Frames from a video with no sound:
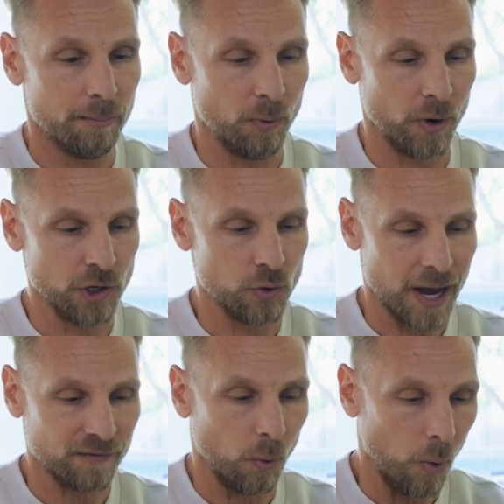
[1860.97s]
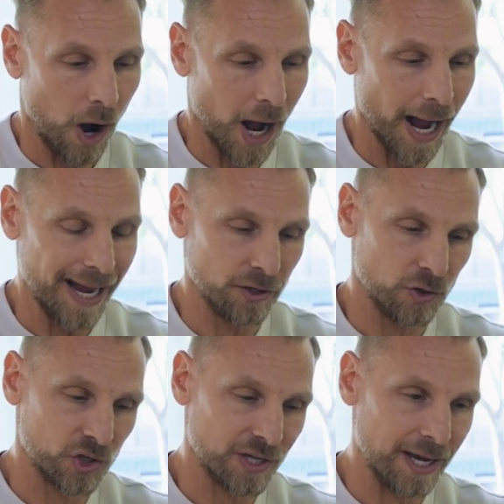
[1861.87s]
But when you have a why and
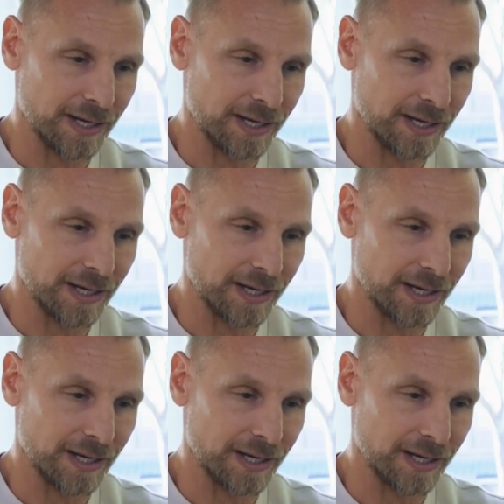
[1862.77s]
you stay